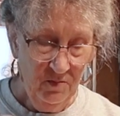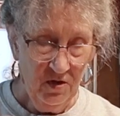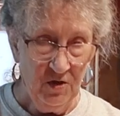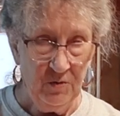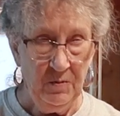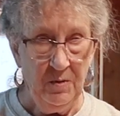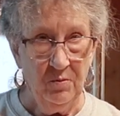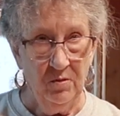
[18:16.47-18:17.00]

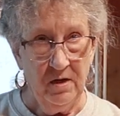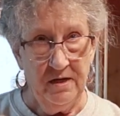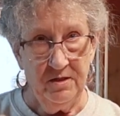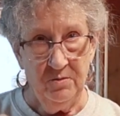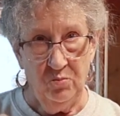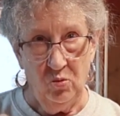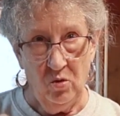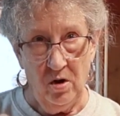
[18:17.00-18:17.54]
because people
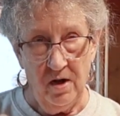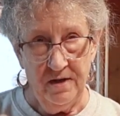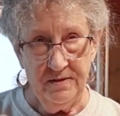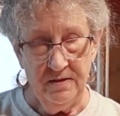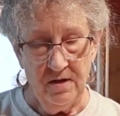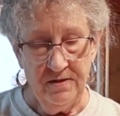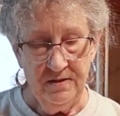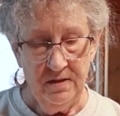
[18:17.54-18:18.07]
like to pour hot
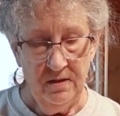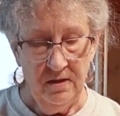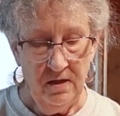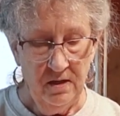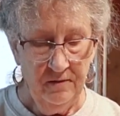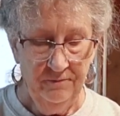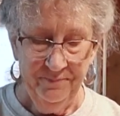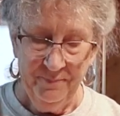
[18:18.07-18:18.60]
sauce in
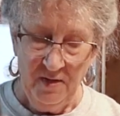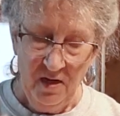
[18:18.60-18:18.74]
there.